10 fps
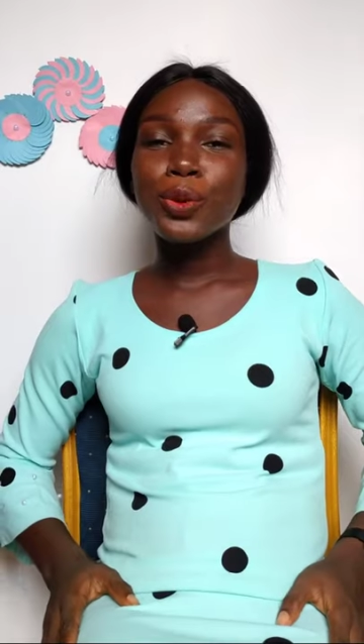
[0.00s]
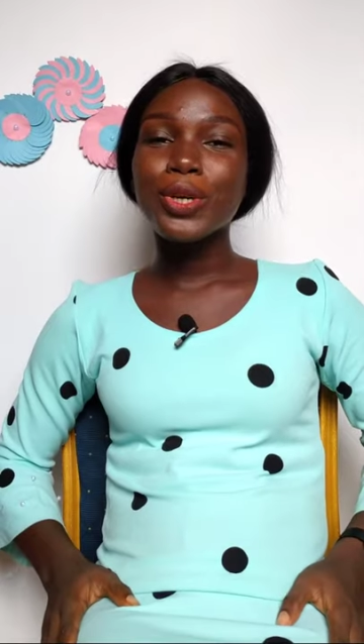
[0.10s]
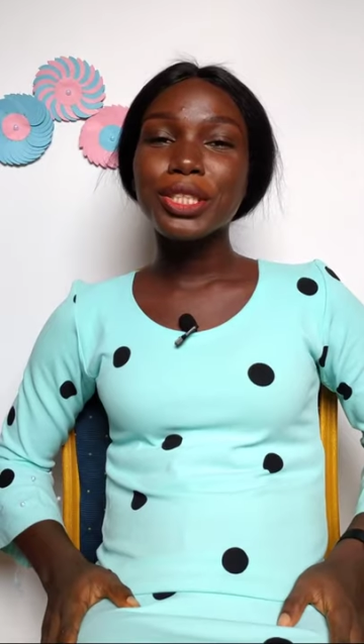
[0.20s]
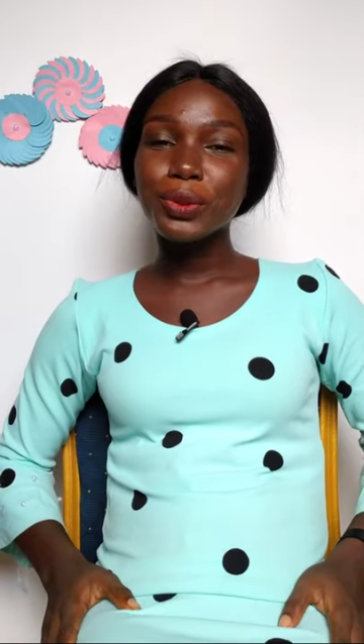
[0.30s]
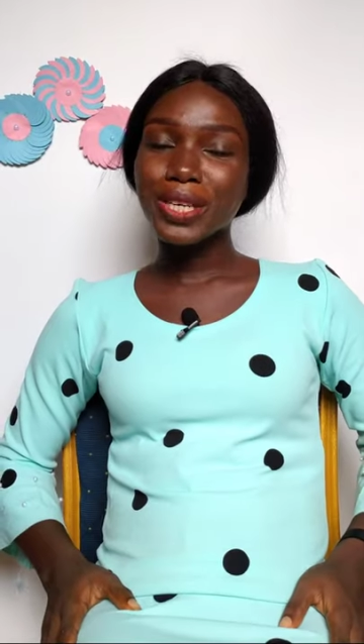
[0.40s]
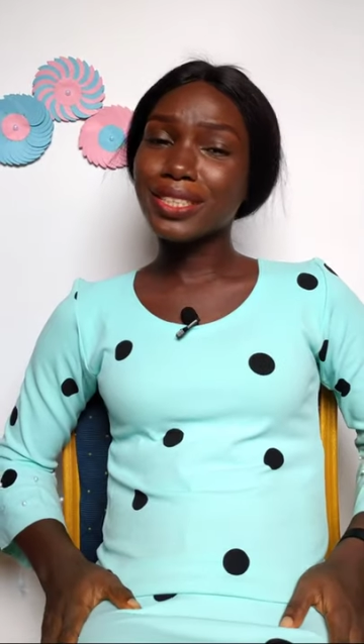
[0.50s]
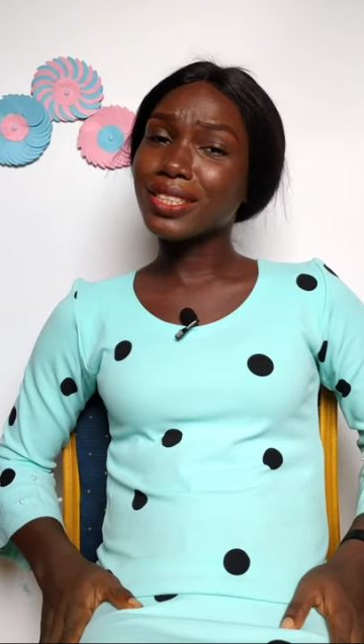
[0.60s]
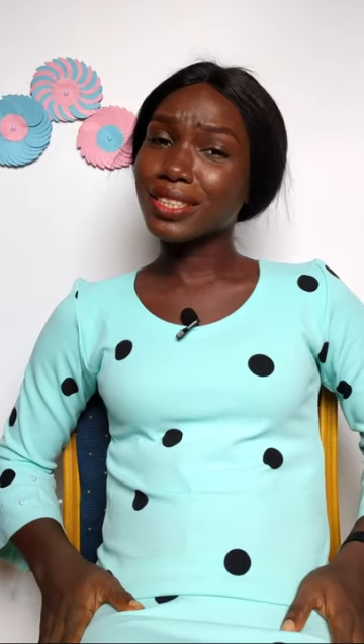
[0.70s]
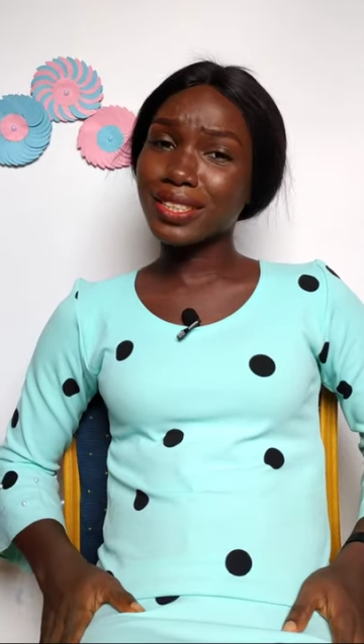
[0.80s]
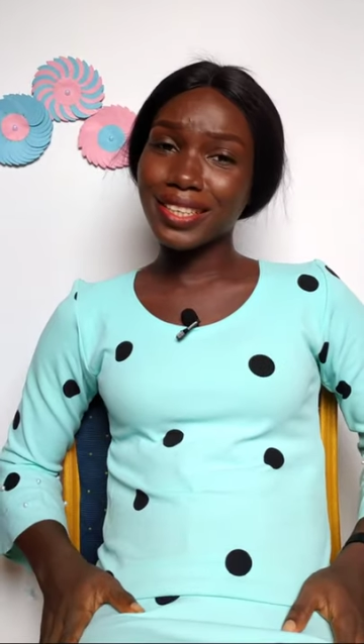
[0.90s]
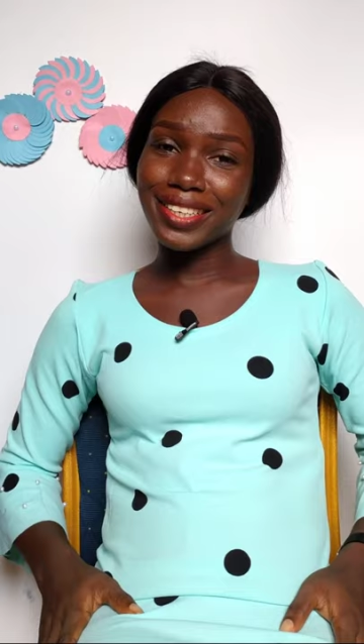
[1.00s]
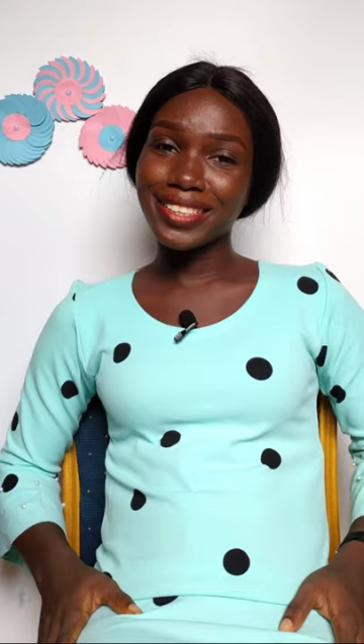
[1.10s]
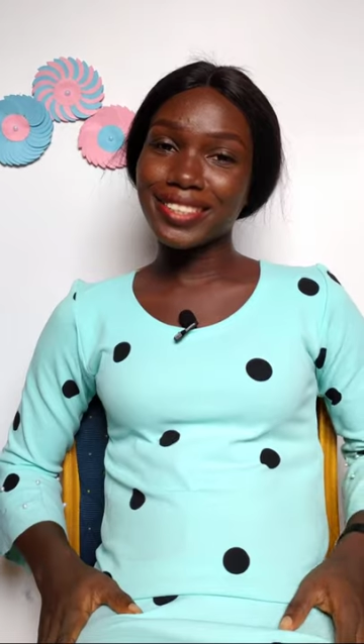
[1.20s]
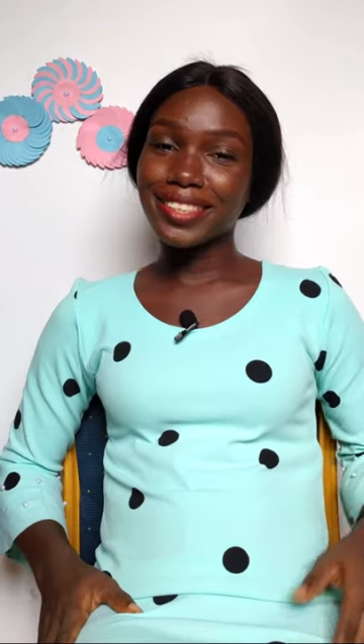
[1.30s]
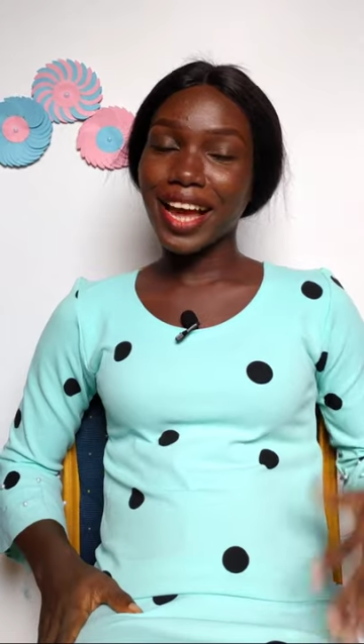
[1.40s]
So in
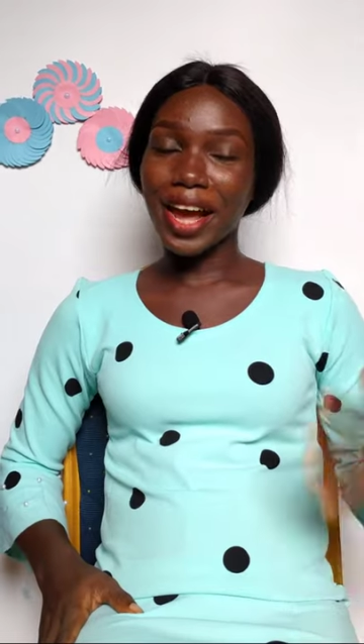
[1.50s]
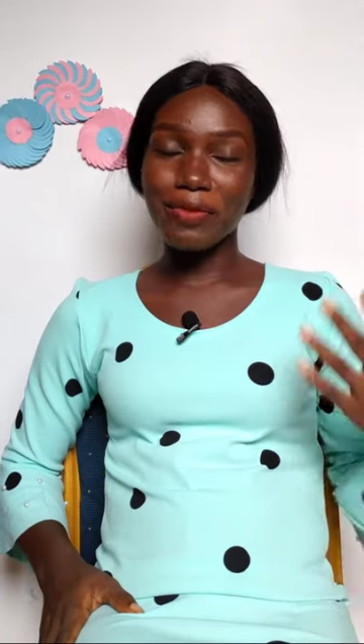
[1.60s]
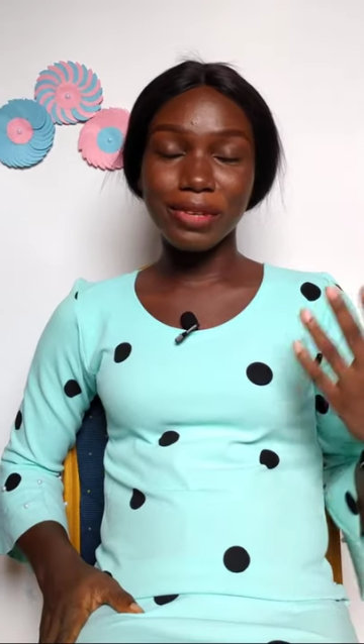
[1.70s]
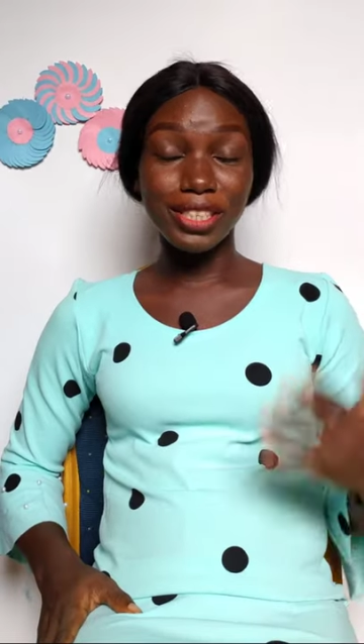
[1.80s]
2016, I